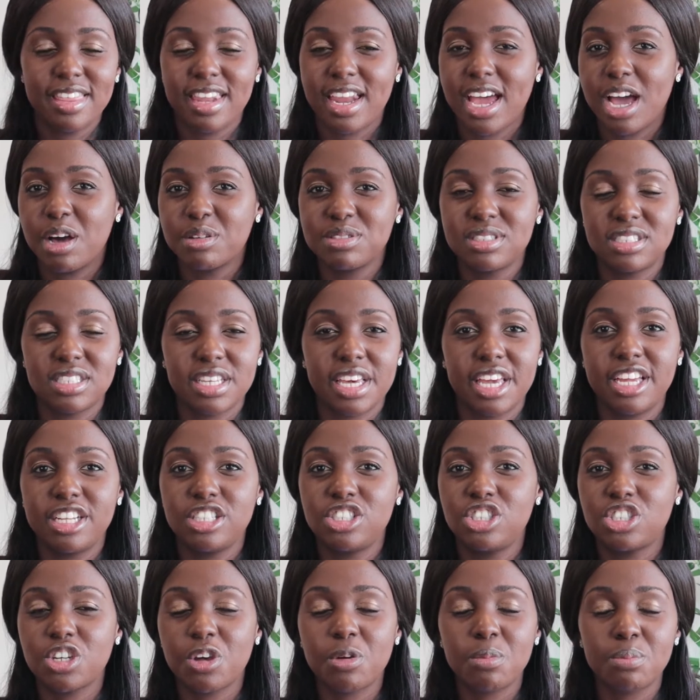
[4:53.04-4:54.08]
then I would
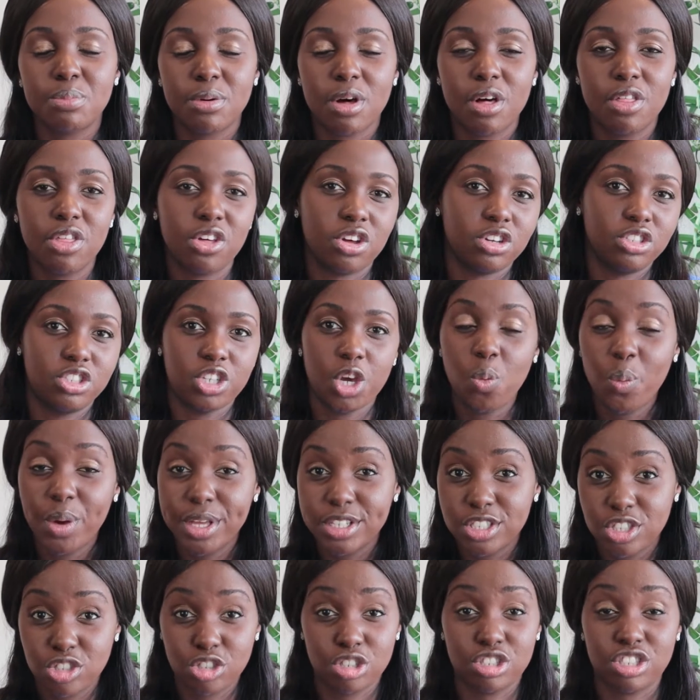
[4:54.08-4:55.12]
say don't bother, don't
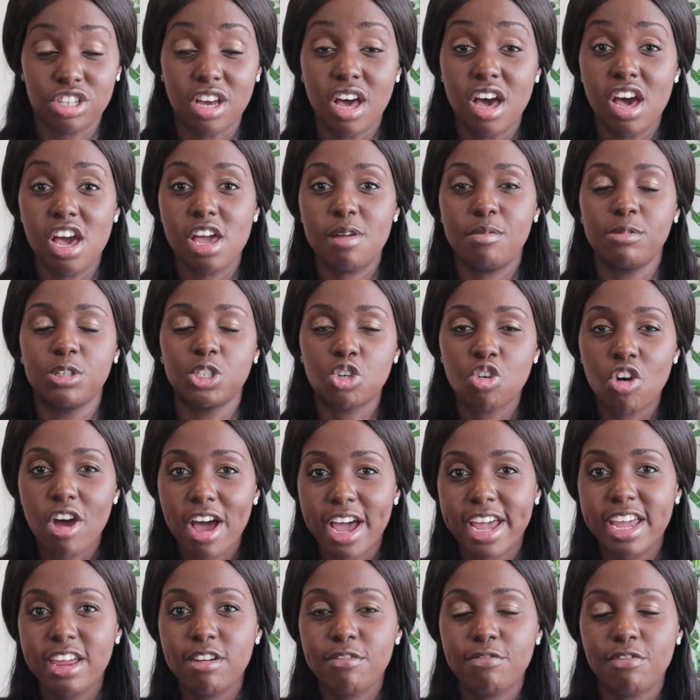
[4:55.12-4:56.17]
waste your time.
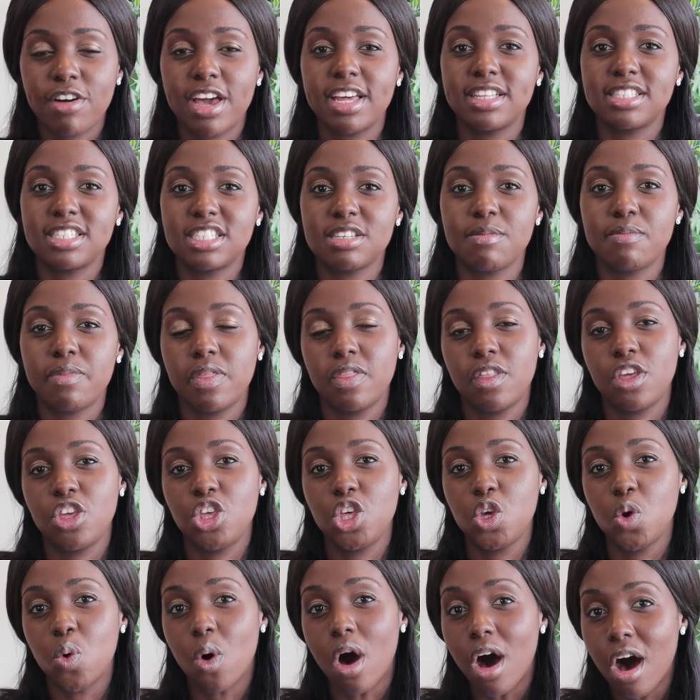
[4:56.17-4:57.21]
Try and find something
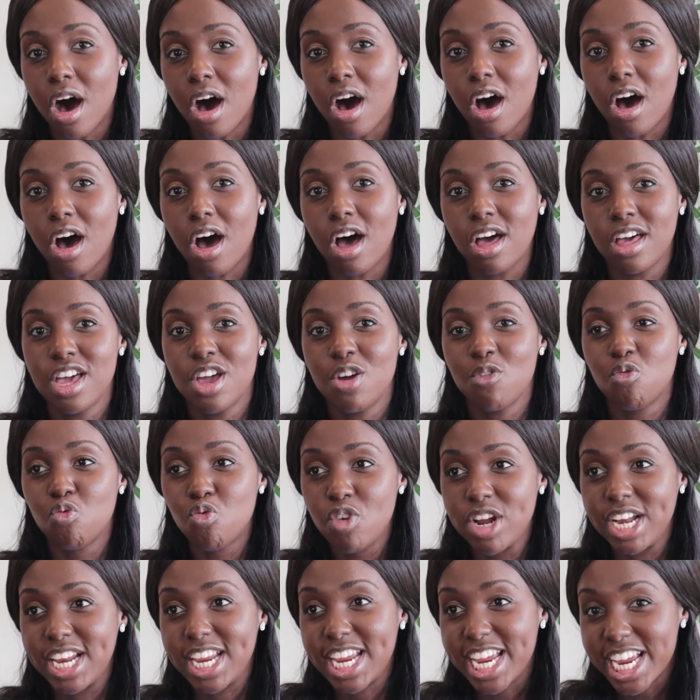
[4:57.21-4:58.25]
that you are
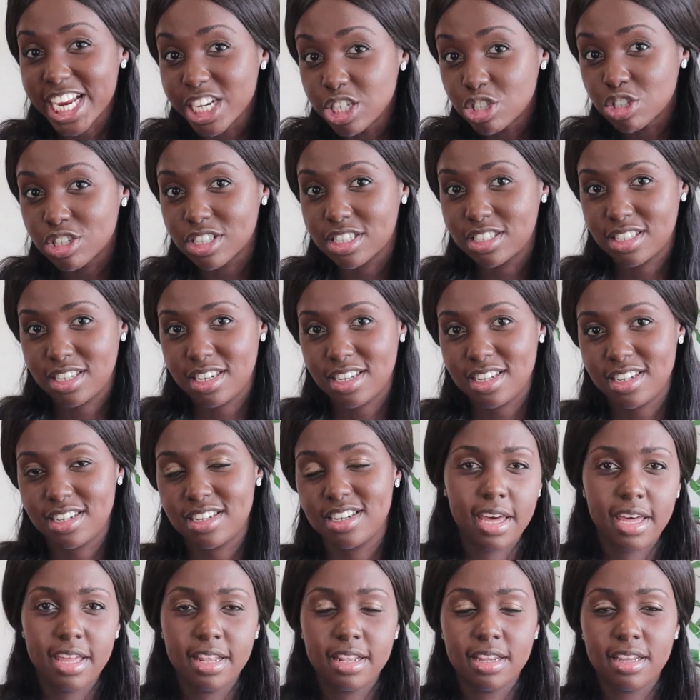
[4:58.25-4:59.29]
really interested
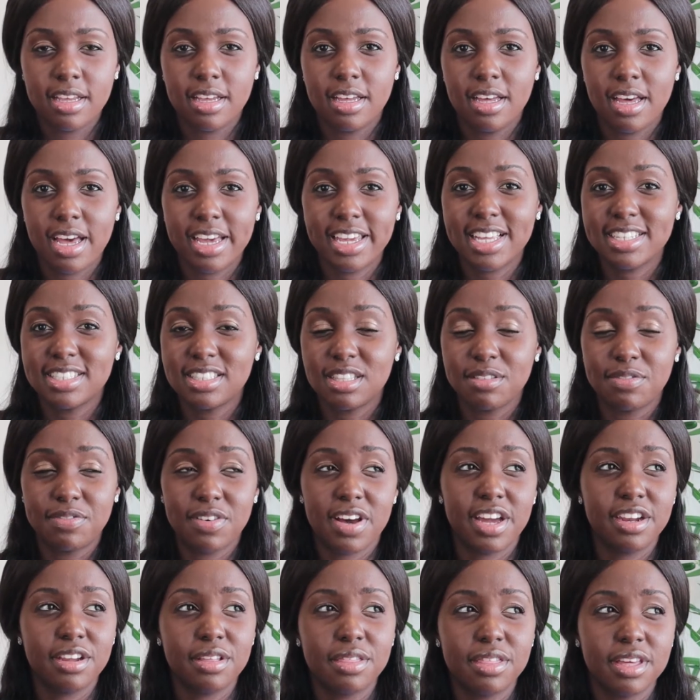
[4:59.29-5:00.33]
in. And I guess the
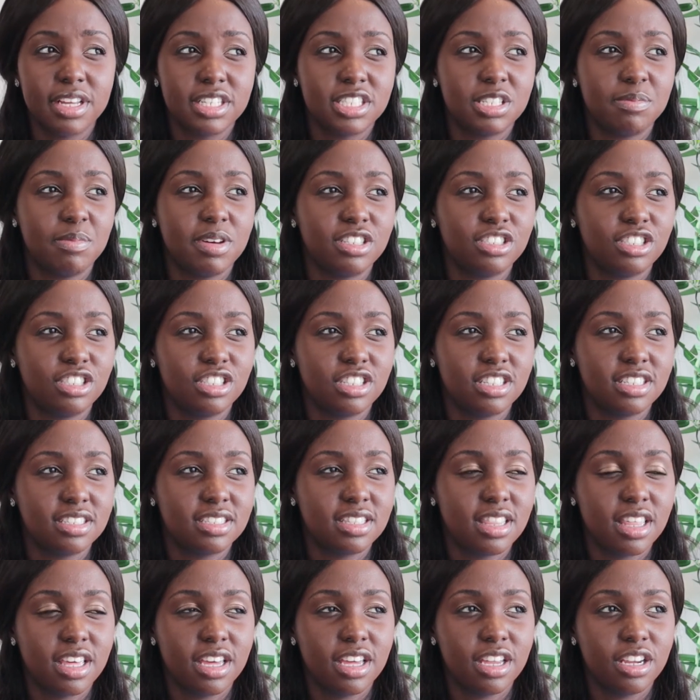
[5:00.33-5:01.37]
final thing to mention
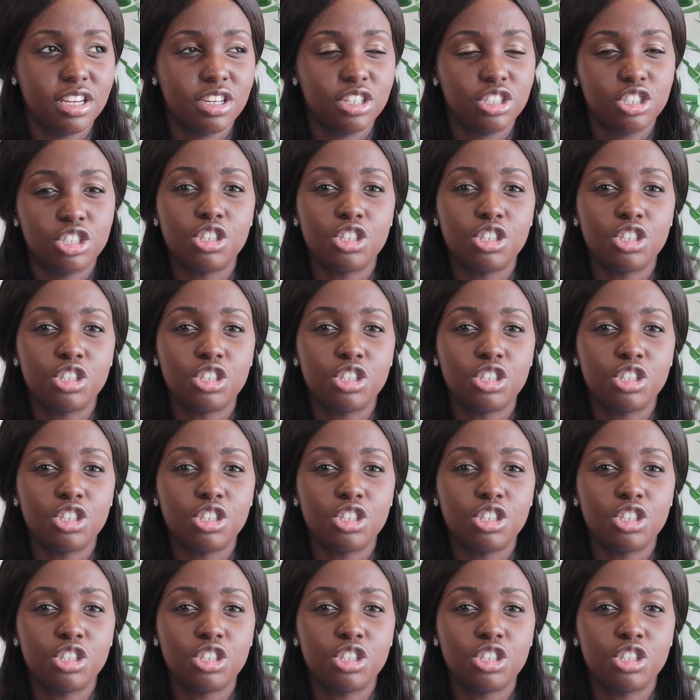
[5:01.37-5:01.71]
is that